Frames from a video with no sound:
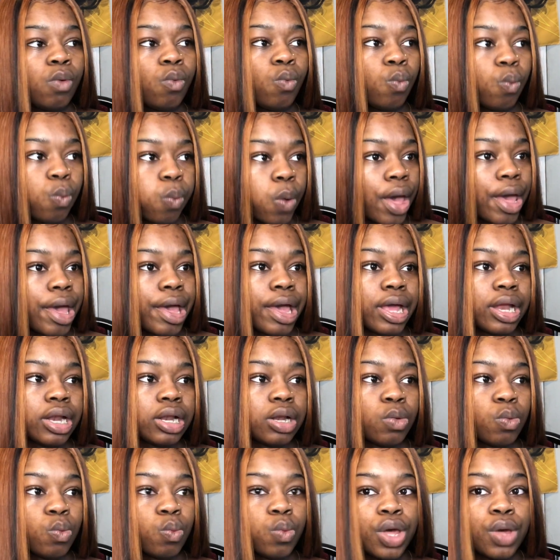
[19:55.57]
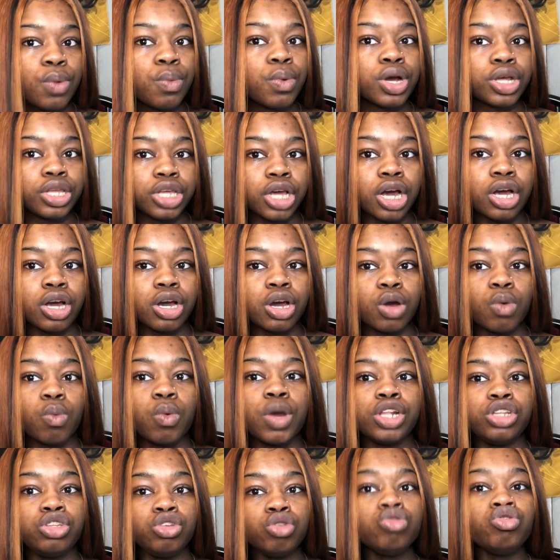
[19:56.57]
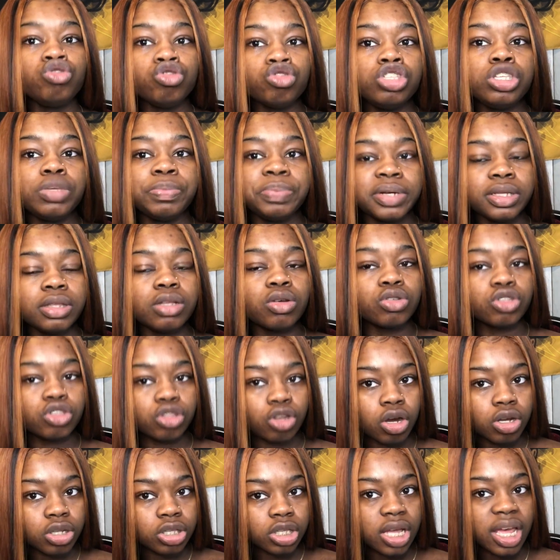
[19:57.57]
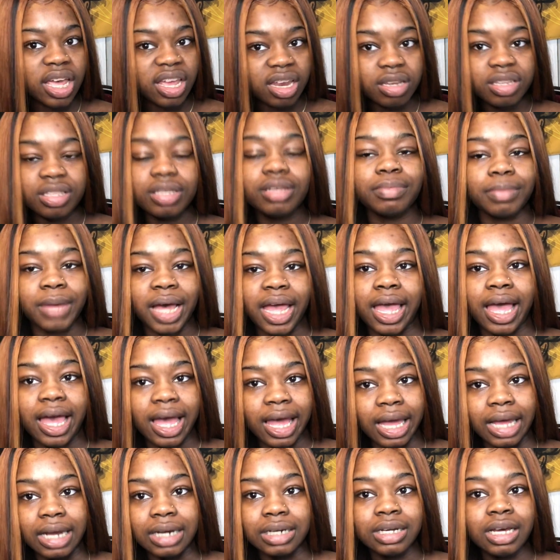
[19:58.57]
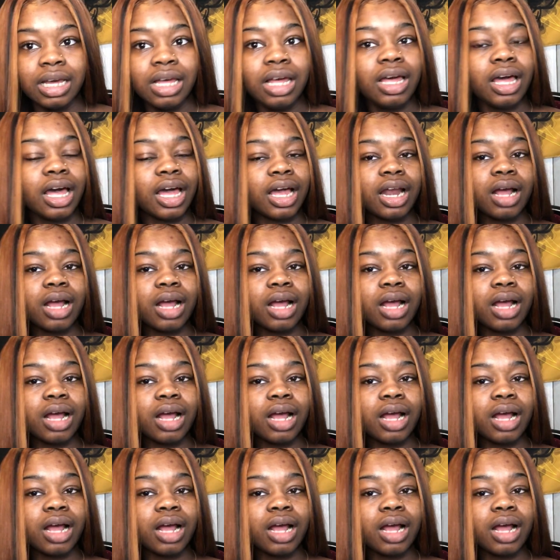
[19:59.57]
when we were younger, when you used to put those thoughts into my head. And